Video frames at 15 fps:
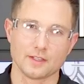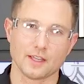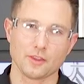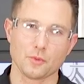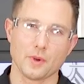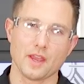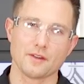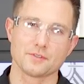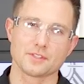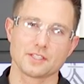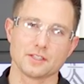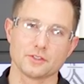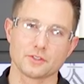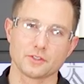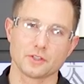Now that we have the
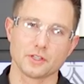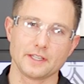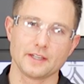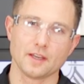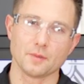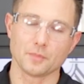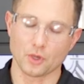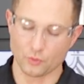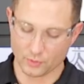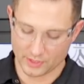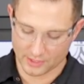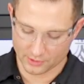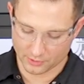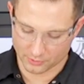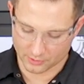cylinder cleaned up, we
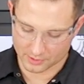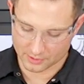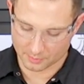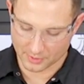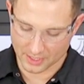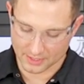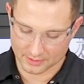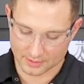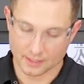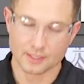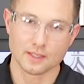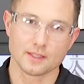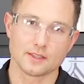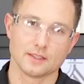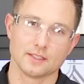need to inspect
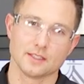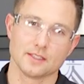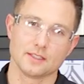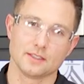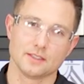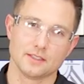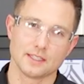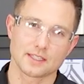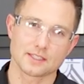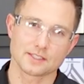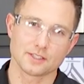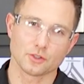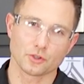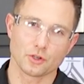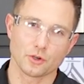the Nikasil